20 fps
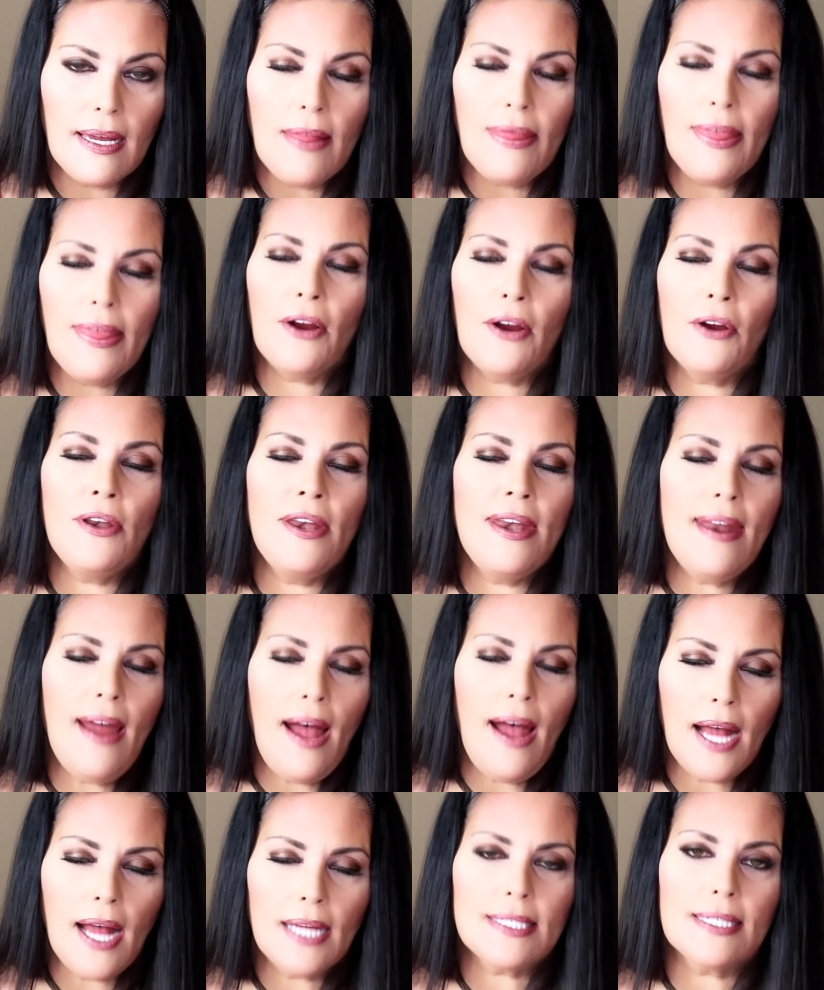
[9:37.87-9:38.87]
They're
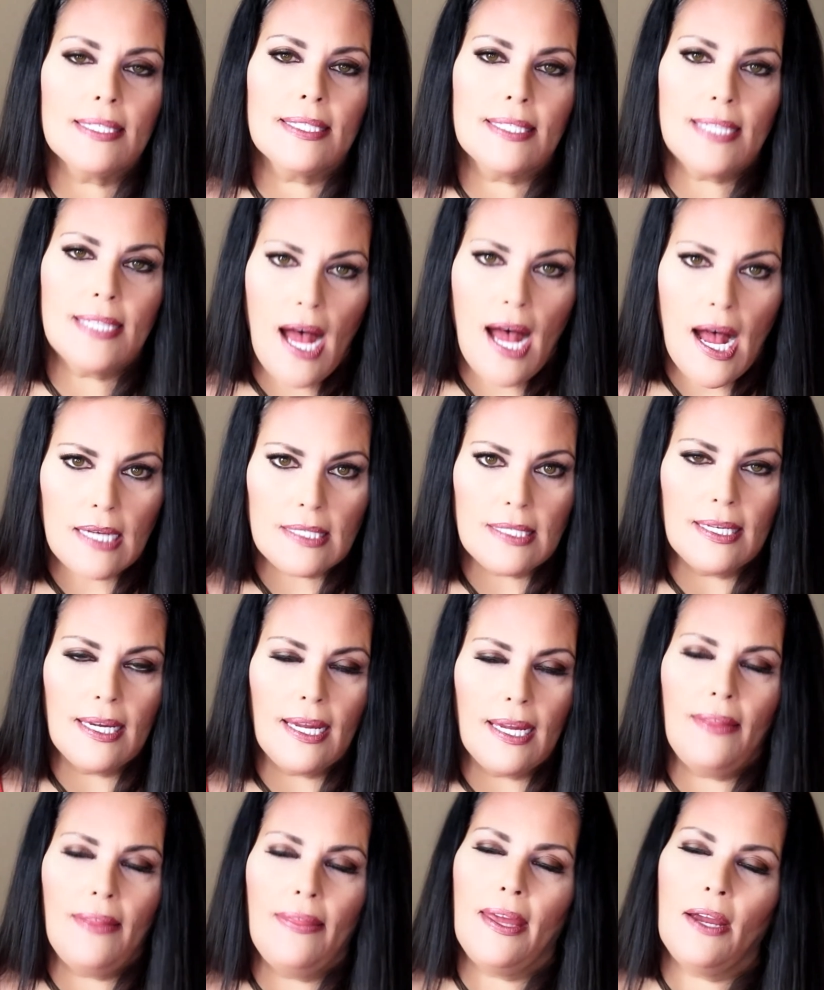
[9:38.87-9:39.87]
not
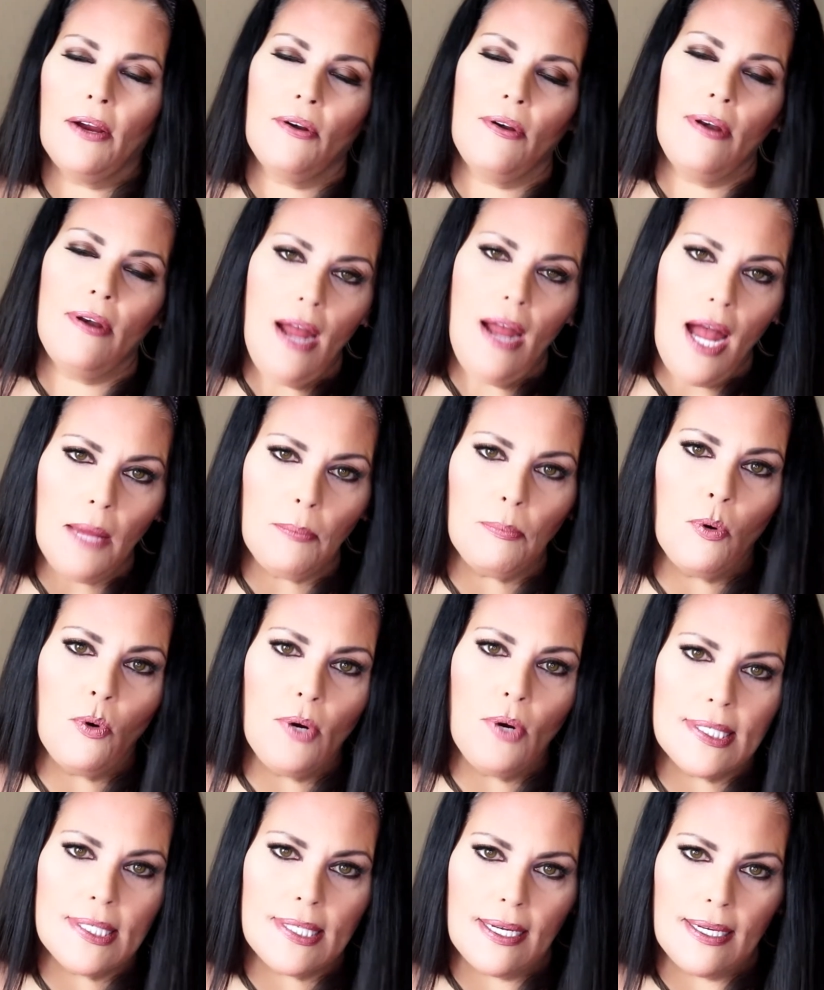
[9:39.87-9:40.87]
toxic, and they are not
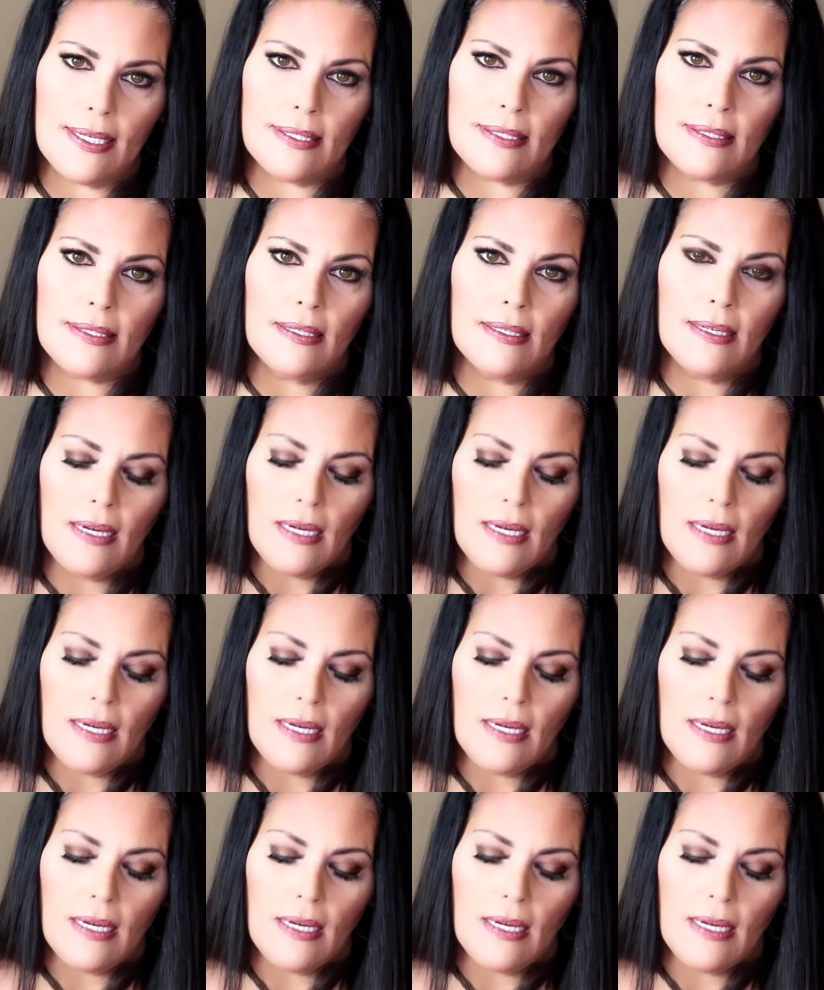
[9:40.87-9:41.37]
poisonous.